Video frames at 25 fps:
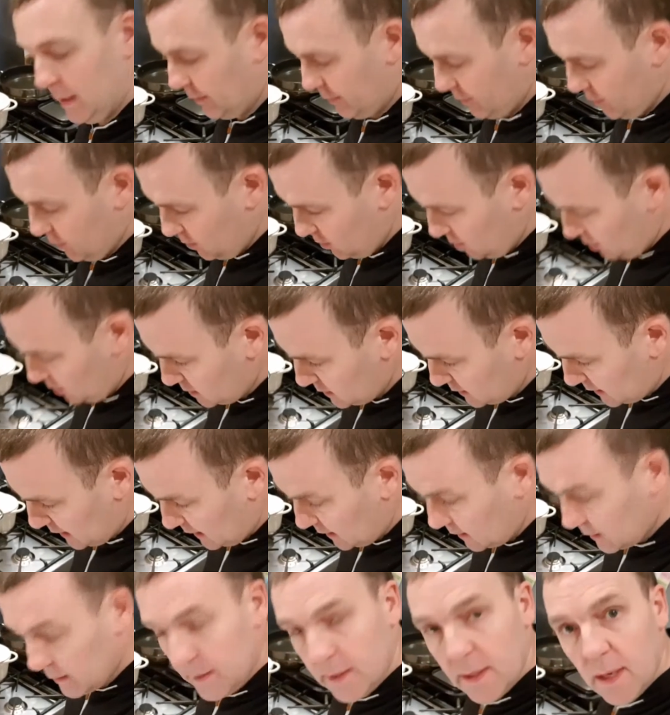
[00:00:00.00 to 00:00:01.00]
I thought
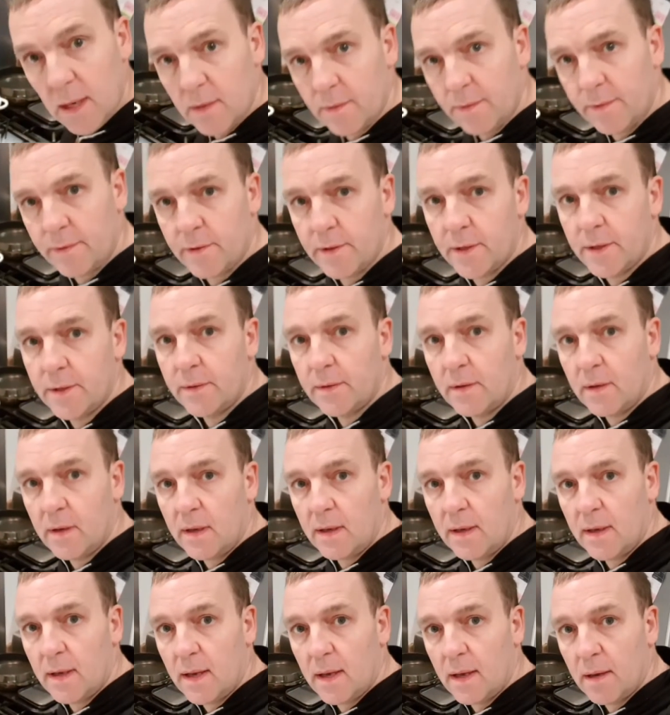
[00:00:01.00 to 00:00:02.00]
I'd go through
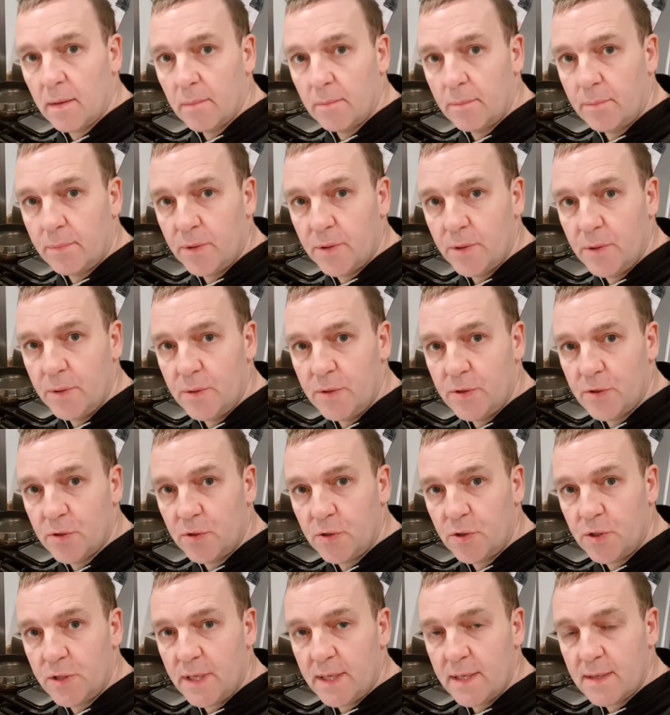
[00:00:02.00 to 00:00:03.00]
the Brew
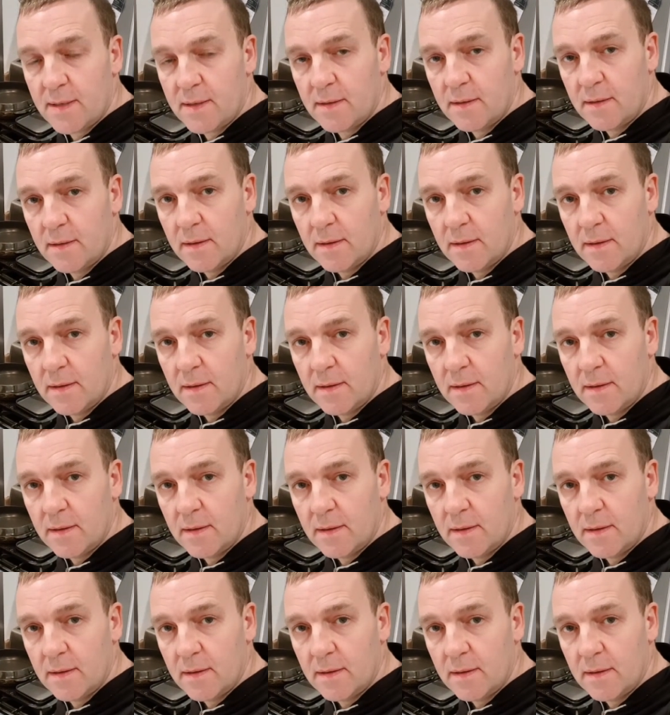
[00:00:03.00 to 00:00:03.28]
Judge's